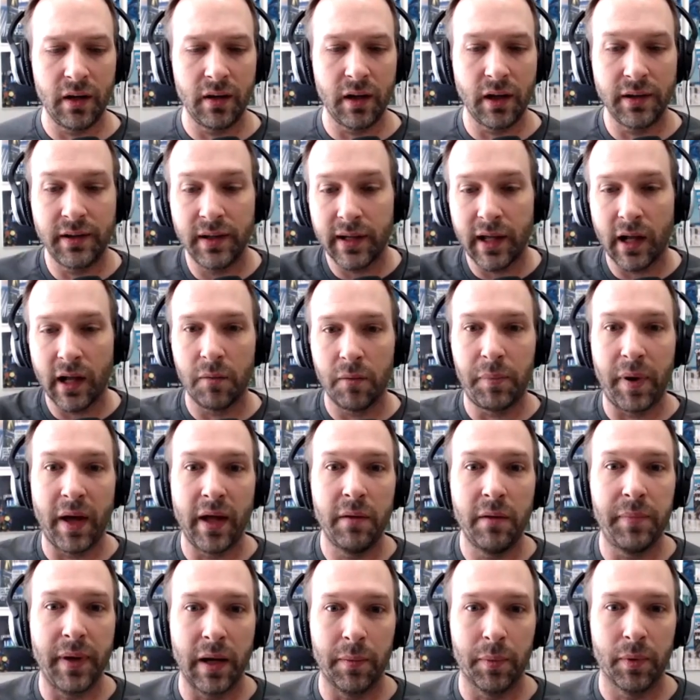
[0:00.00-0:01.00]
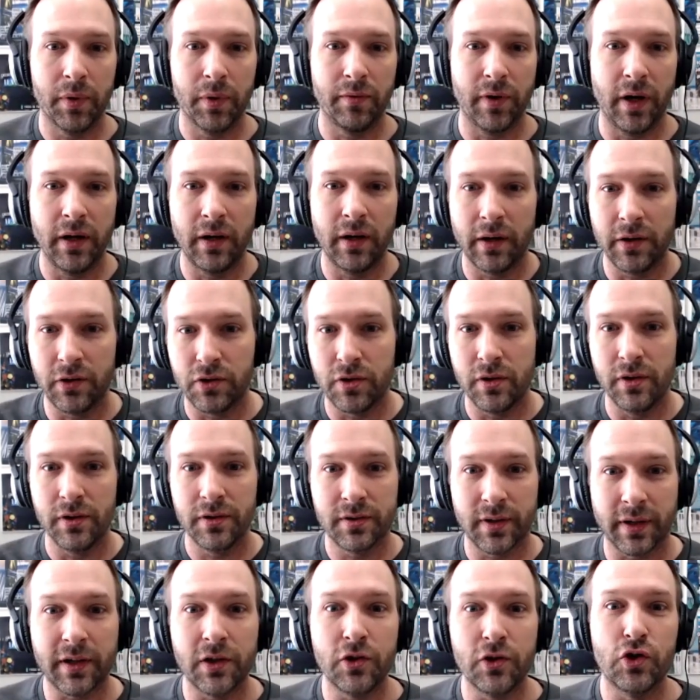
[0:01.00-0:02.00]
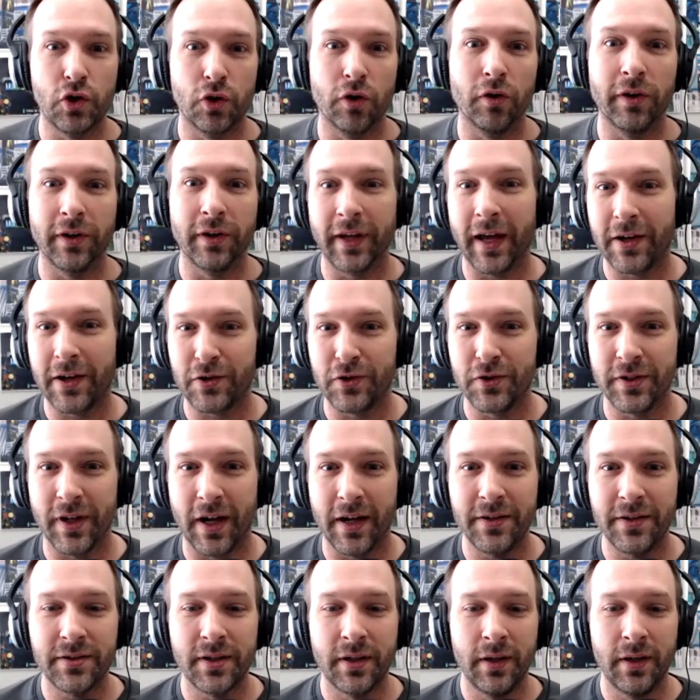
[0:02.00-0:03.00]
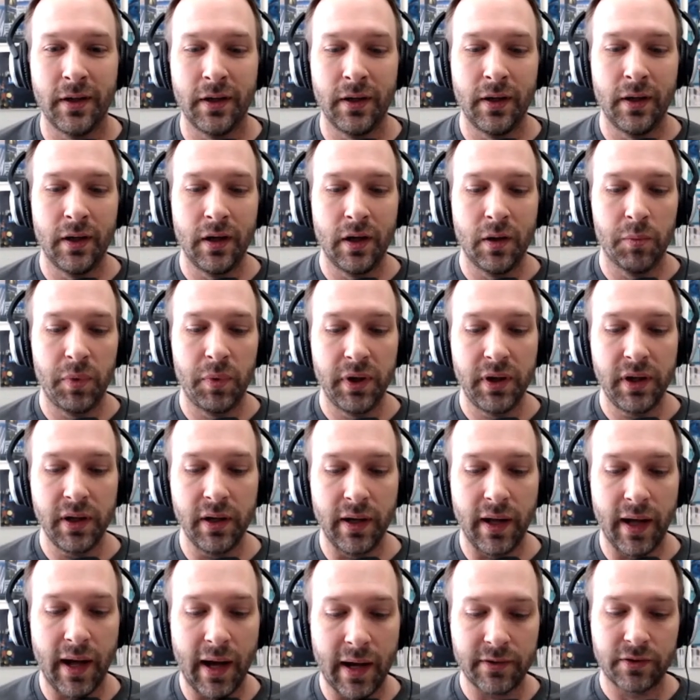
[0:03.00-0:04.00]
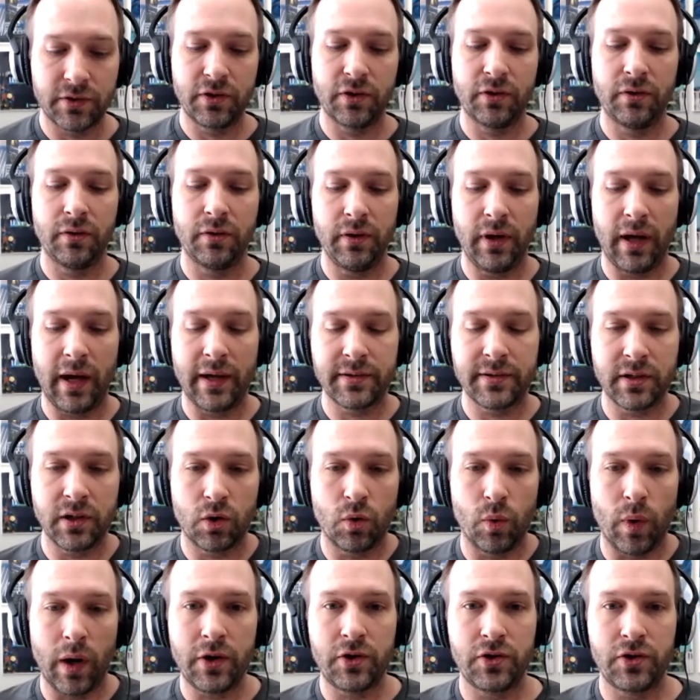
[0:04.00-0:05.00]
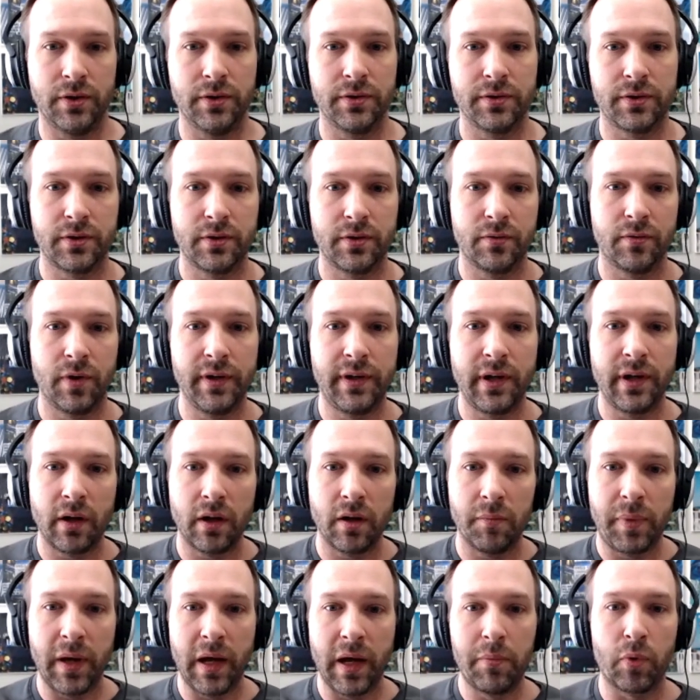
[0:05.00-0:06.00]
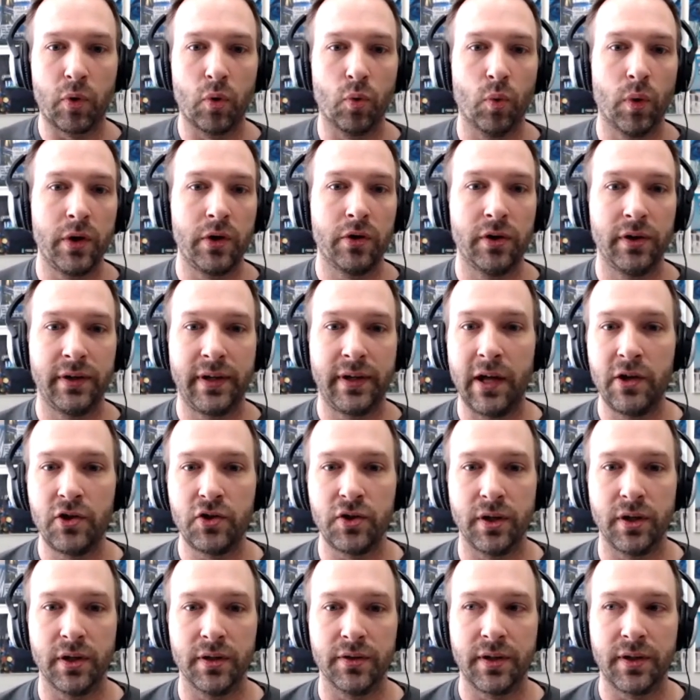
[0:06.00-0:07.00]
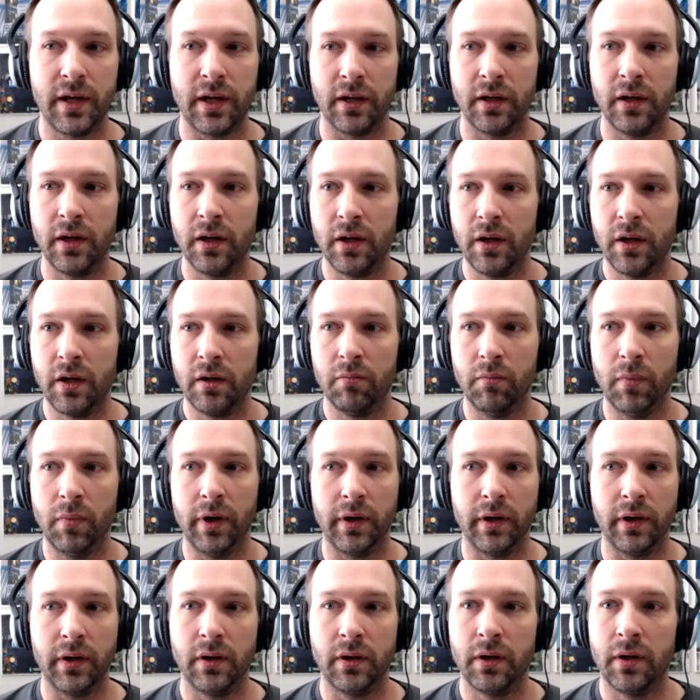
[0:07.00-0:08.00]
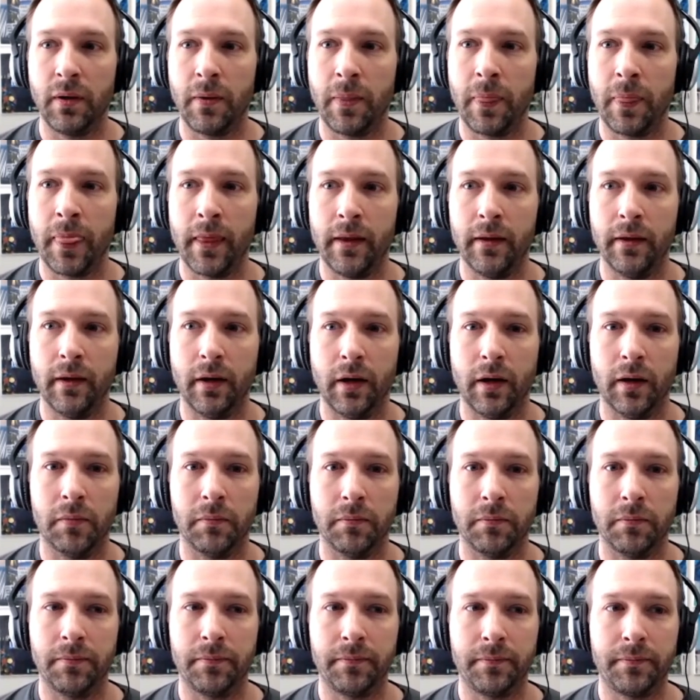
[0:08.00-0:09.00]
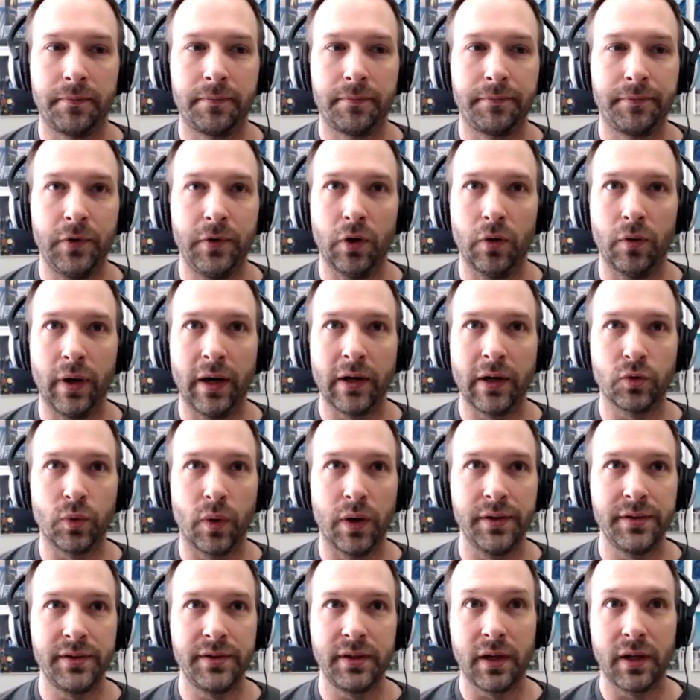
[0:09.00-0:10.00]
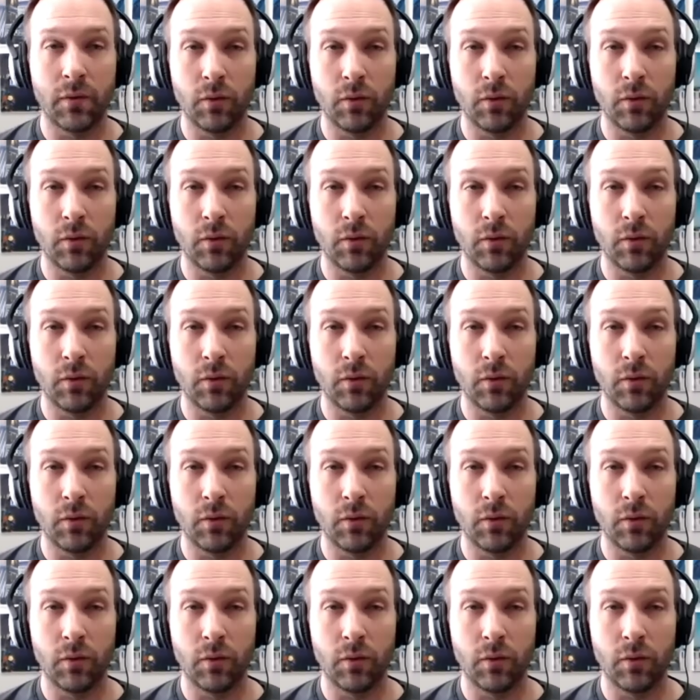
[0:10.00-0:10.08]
I, take out a pen and paper, right? I, it's like a mm-hmm. journaling exercise. But again, ask your ask it questions. Write down on the paper what your intention is. Hey, money, um, you know X, Y, Z.